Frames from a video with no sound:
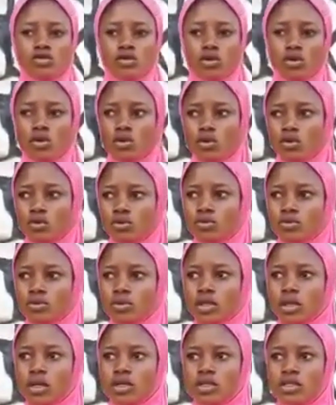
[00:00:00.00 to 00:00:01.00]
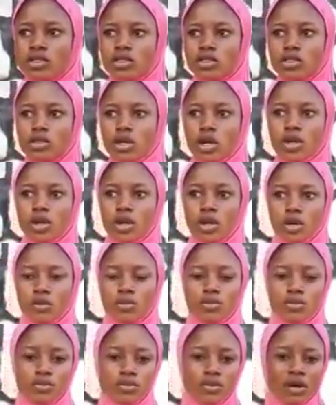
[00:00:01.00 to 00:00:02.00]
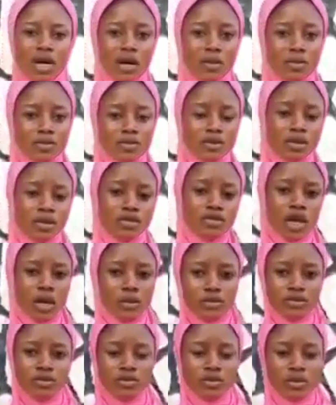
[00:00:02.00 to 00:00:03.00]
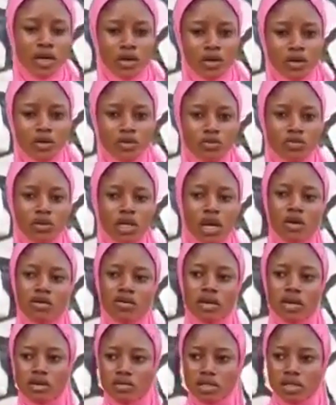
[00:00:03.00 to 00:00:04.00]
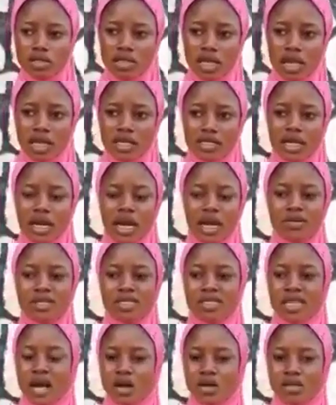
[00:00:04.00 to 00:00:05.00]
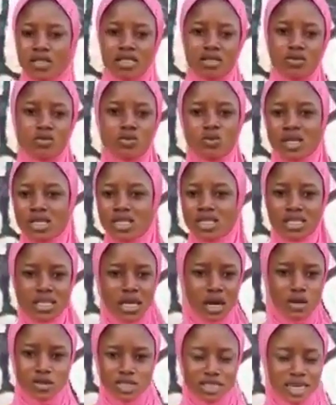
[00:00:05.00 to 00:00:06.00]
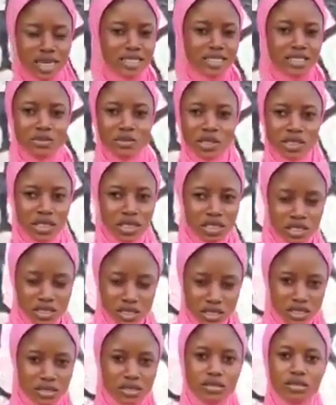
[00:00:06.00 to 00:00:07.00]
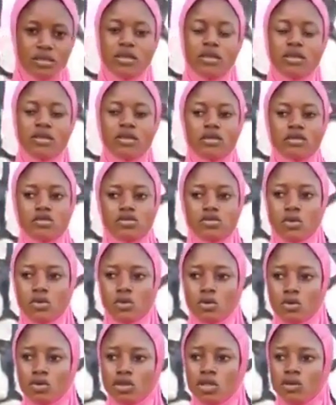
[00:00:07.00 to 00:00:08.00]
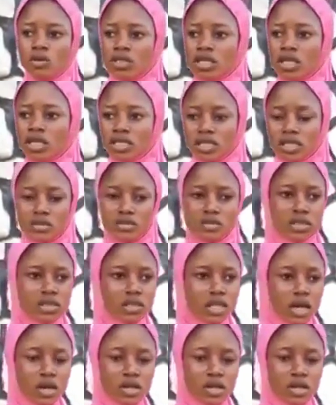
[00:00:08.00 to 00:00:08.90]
So the Honourable Abudu-Balogun now came inside, and Mr. Austin went outside immediately. So immediately Mr.